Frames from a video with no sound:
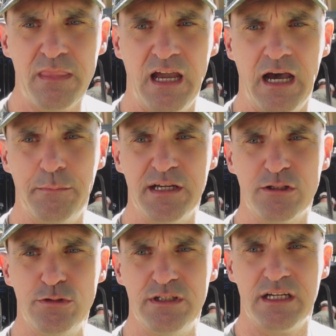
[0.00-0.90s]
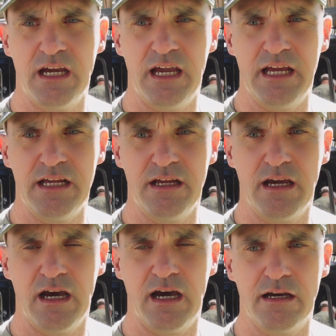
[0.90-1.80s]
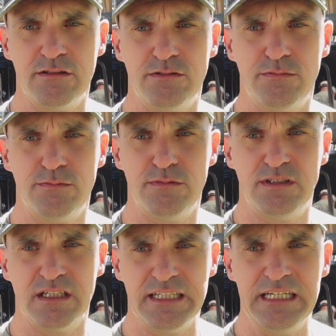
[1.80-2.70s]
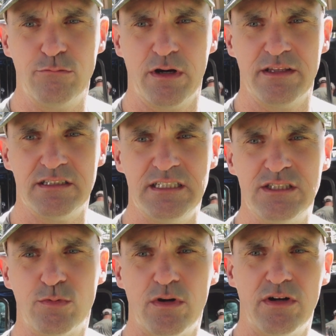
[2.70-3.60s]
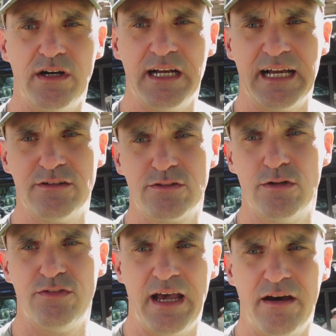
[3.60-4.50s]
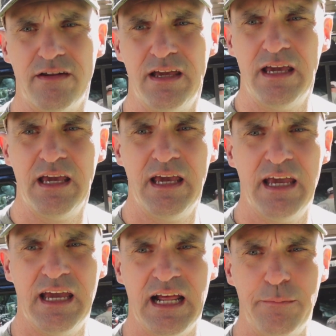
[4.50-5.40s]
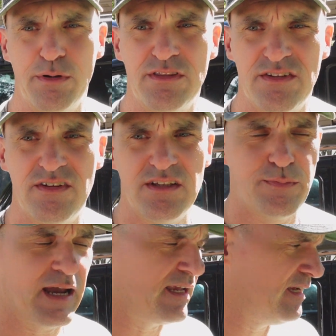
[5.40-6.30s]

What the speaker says: including a delete where the seats were, and I took those out and I put the seats back